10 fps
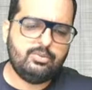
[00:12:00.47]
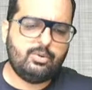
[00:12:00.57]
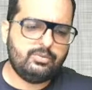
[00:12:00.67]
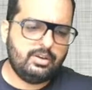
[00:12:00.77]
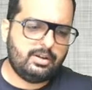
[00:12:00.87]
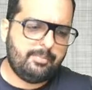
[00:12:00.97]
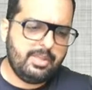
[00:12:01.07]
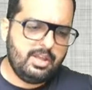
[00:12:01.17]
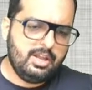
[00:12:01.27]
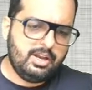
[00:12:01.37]
is what will come.
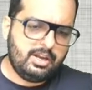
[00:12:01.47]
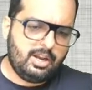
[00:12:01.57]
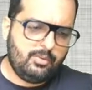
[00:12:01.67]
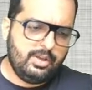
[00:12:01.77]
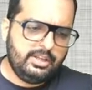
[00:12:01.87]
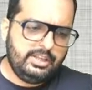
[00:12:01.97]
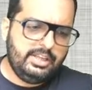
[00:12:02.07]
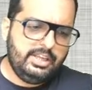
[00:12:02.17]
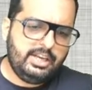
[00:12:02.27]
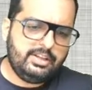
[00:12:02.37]
Now
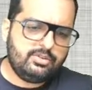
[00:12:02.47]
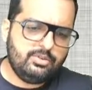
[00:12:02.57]
e raised